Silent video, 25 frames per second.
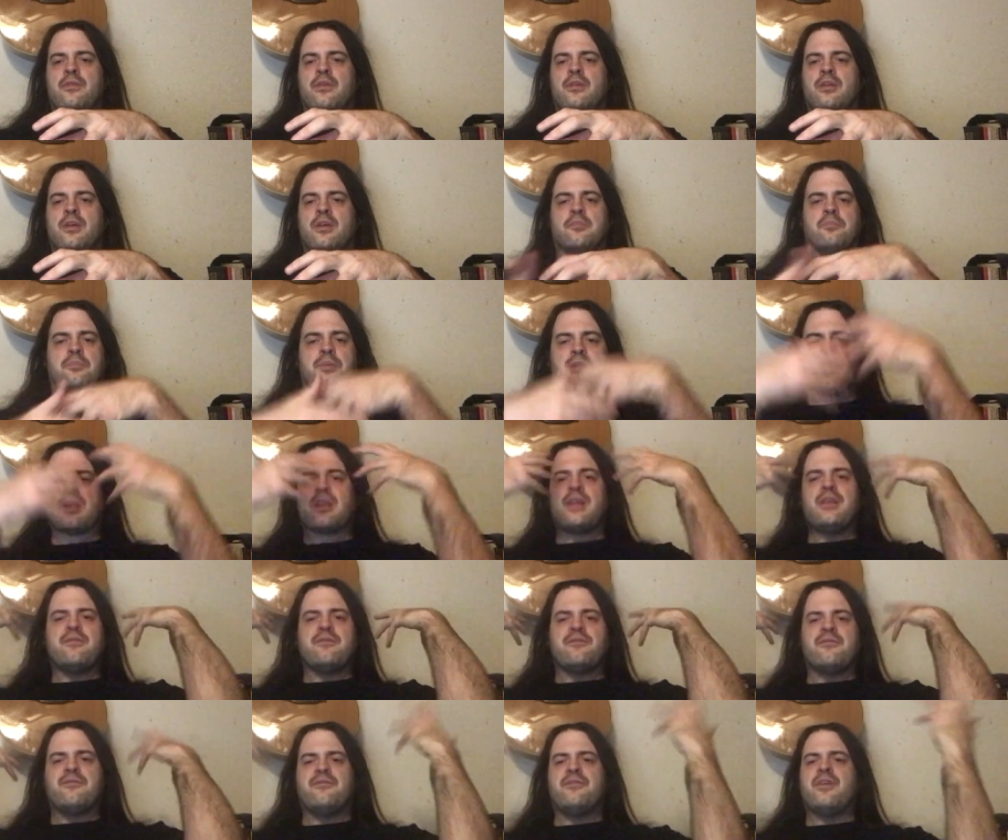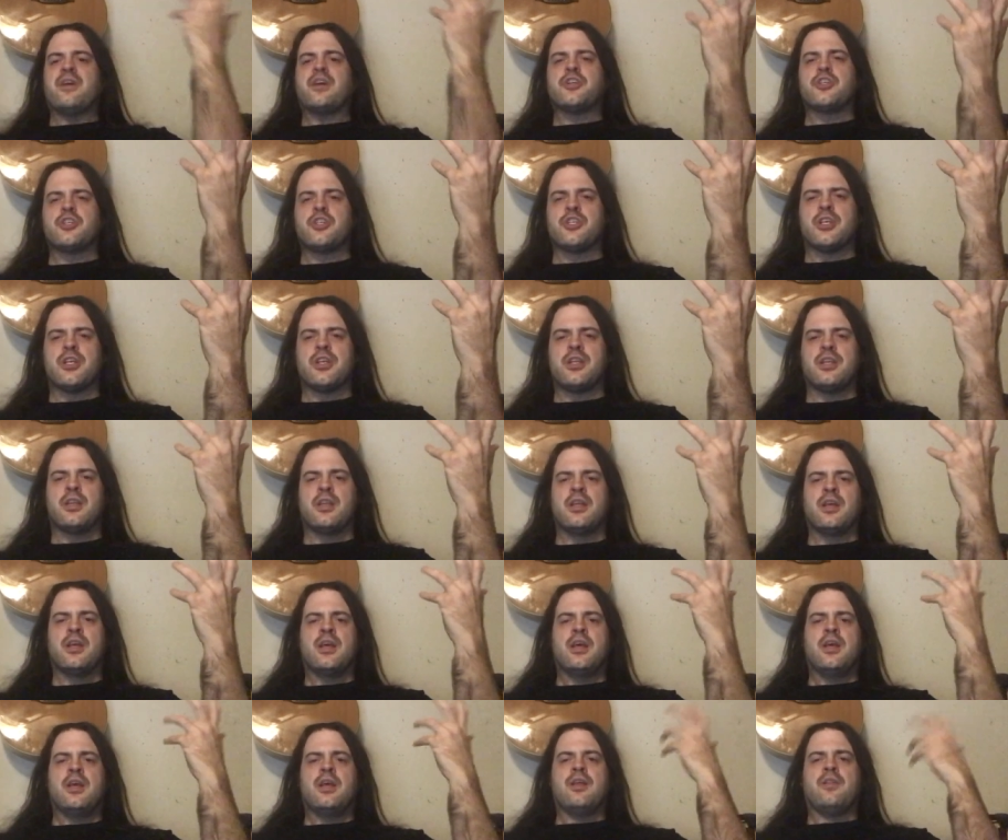complete fiction
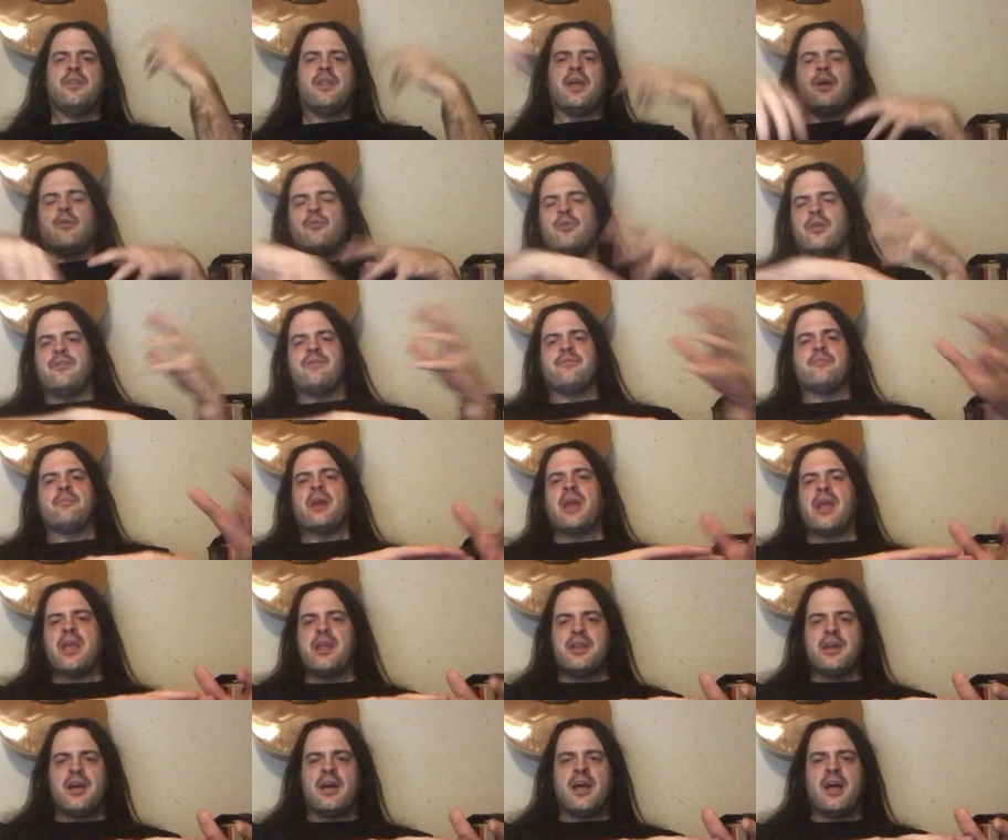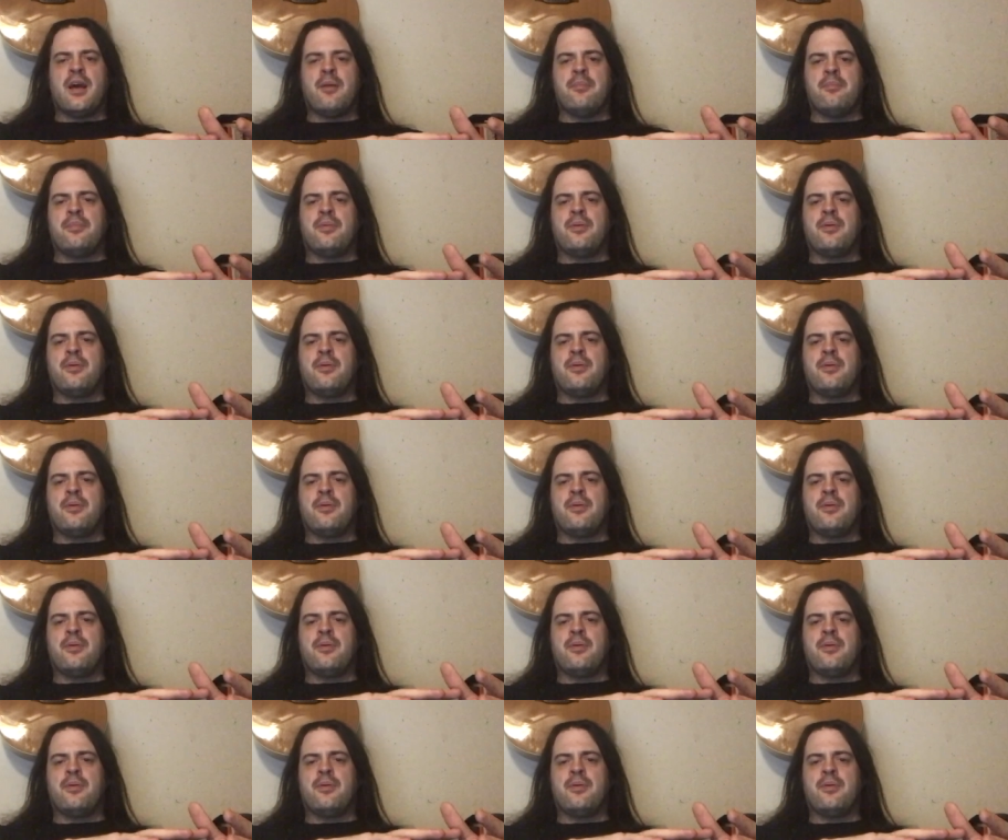that we've made up